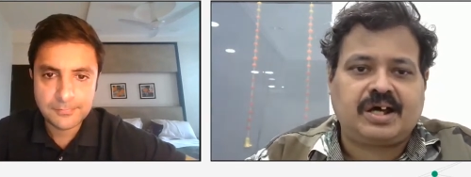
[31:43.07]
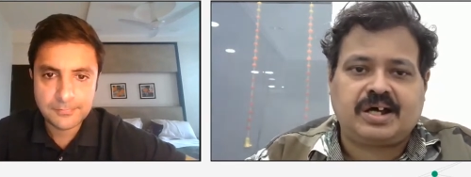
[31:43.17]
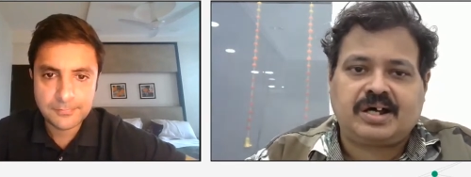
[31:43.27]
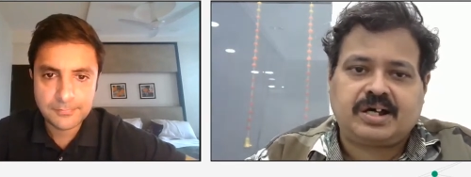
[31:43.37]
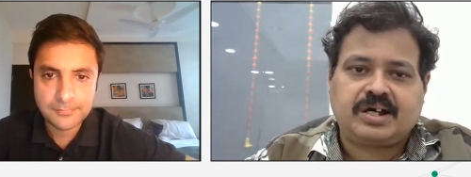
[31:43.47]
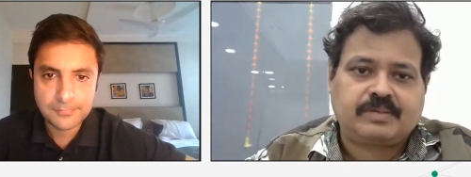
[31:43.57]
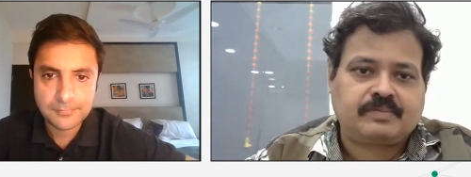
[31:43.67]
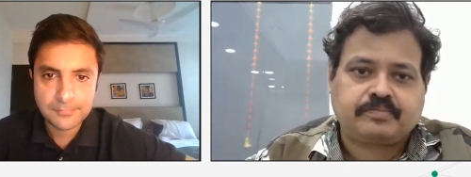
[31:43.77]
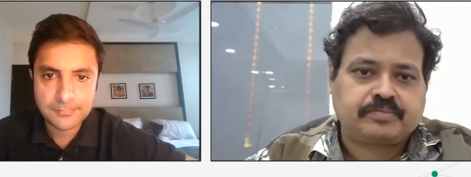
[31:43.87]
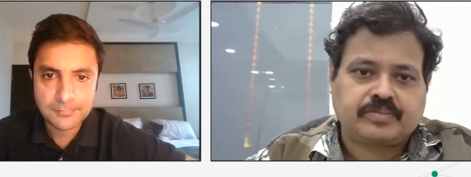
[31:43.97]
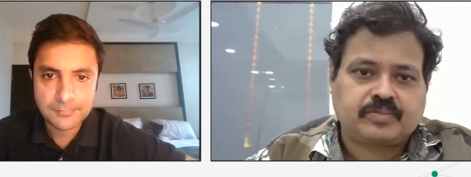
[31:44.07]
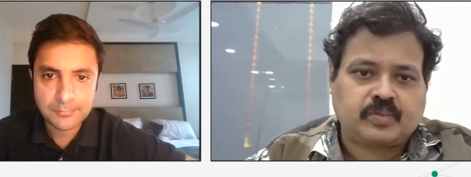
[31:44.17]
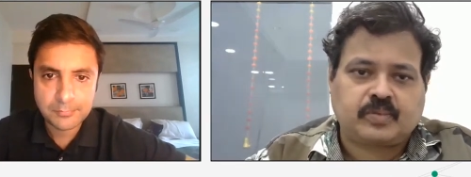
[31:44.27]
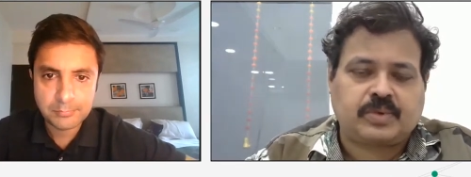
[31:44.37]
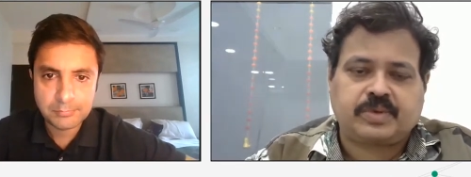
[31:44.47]
Speaker 1: uh,
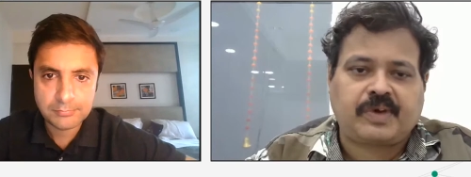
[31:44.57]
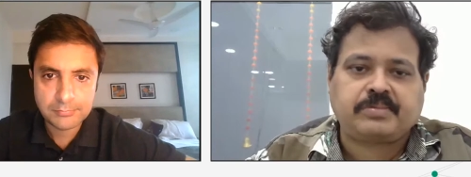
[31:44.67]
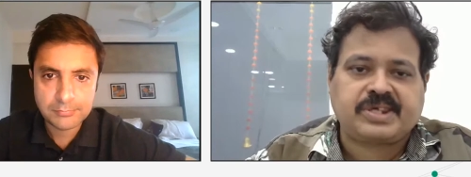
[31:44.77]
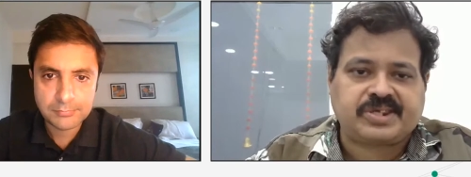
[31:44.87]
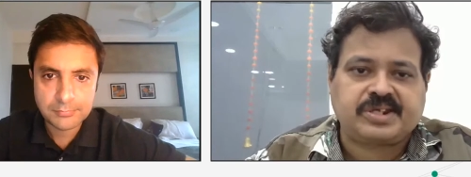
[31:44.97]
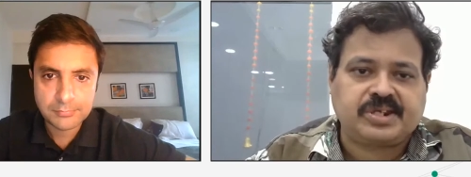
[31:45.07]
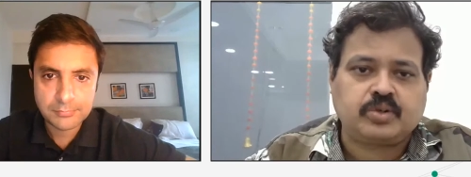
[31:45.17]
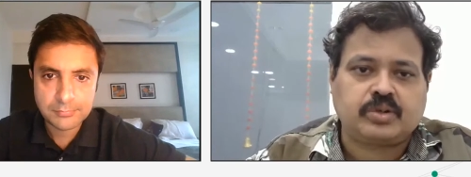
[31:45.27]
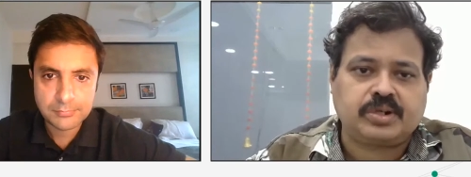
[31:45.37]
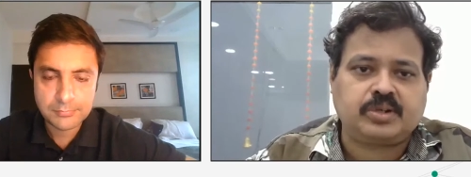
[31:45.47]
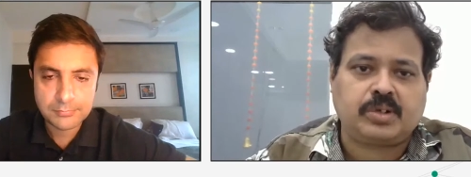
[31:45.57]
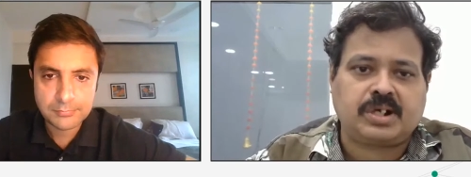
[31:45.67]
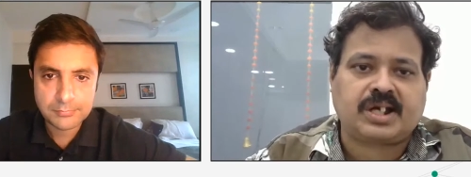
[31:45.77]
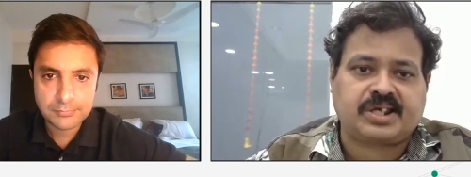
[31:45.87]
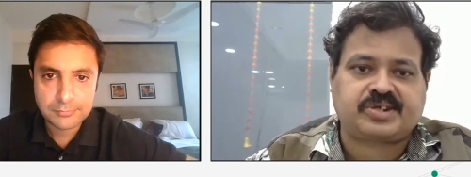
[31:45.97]
if I may say, new
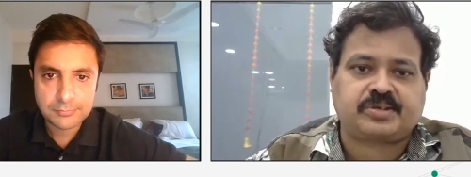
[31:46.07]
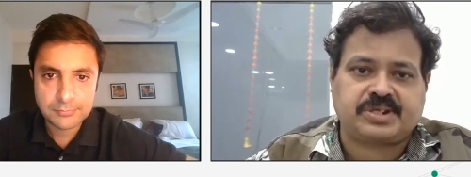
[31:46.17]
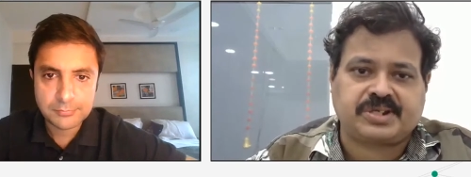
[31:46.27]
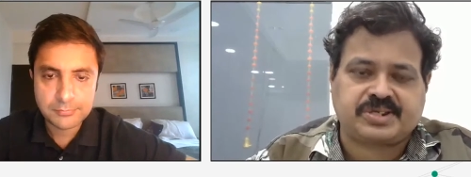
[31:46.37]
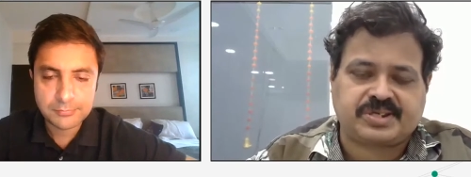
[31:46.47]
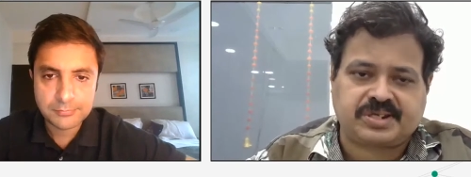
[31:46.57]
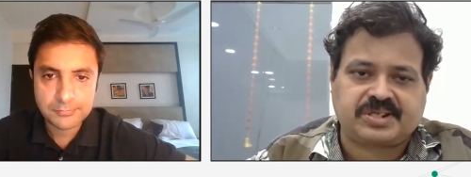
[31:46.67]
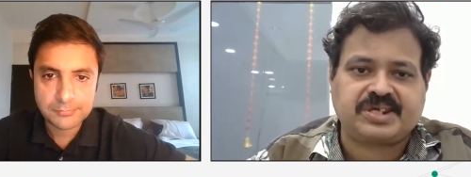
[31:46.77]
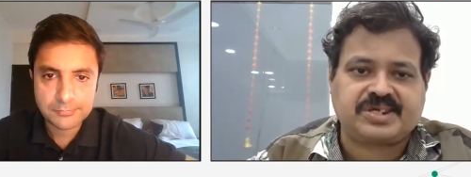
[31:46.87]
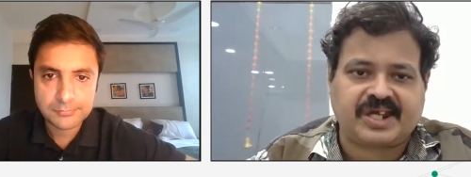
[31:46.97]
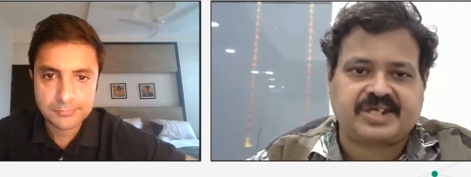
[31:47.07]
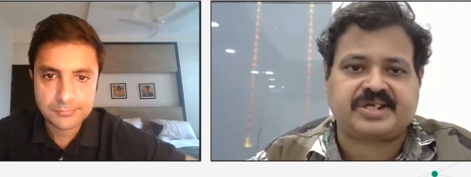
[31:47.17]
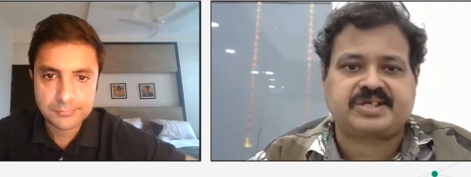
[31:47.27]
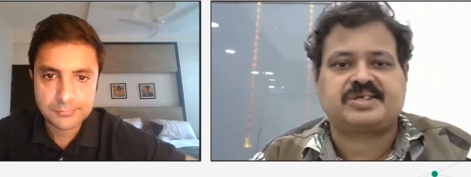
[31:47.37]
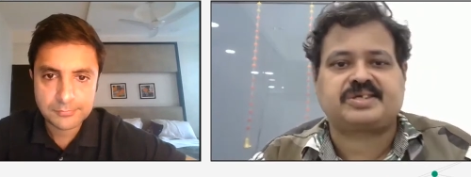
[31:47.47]
newer customers, these
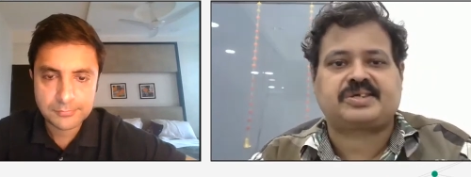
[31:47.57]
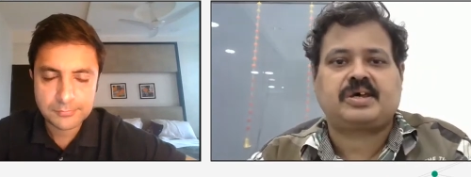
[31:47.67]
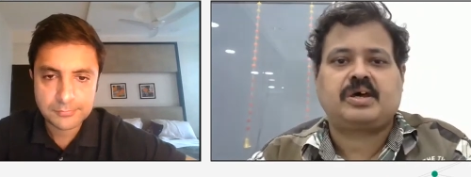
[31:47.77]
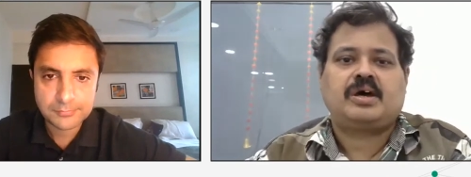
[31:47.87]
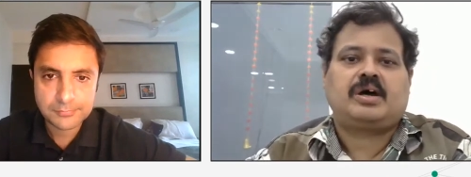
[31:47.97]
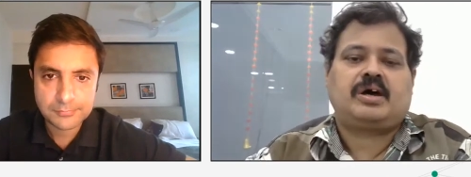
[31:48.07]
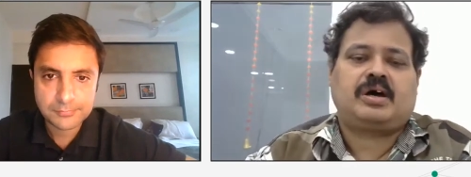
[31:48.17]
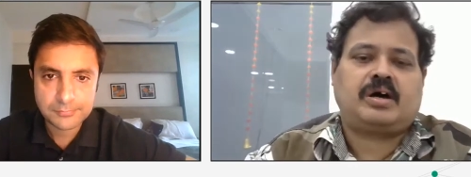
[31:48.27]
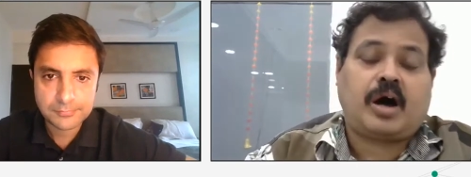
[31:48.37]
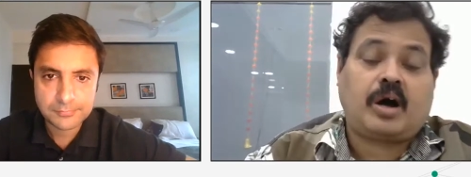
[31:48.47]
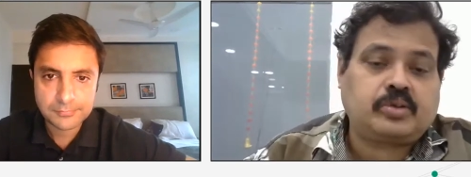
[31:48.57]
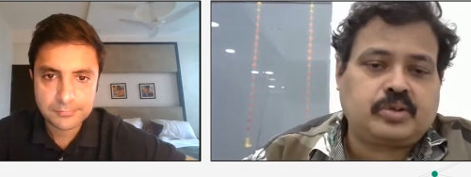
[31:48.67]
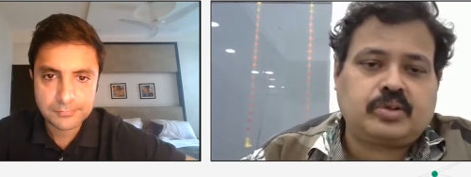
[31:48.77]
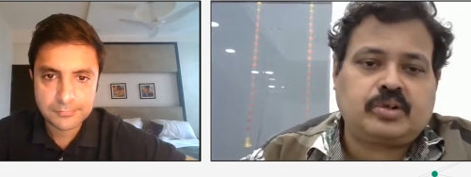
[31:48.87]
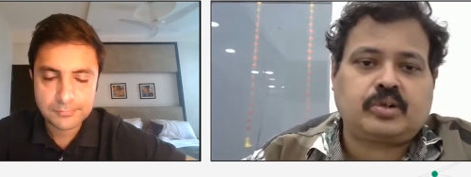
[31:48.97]
entities? Uh, how do
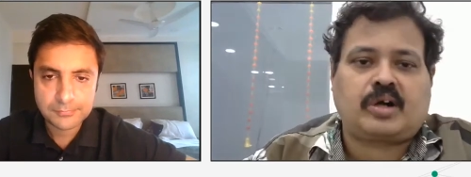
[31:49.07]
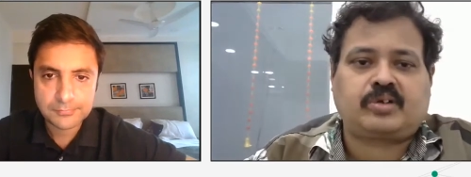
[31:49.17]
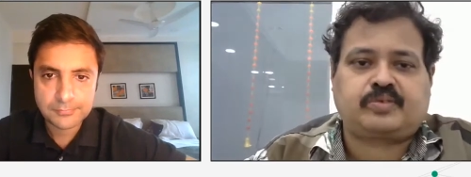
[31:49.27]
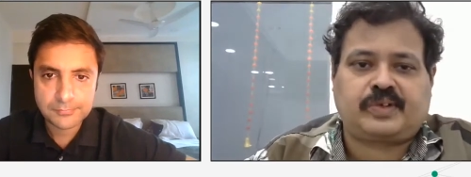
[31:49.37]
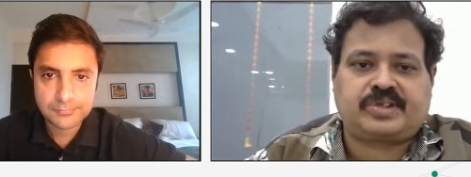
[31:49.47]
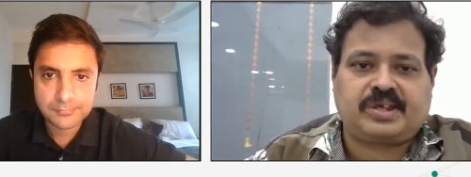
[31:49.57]
you look out for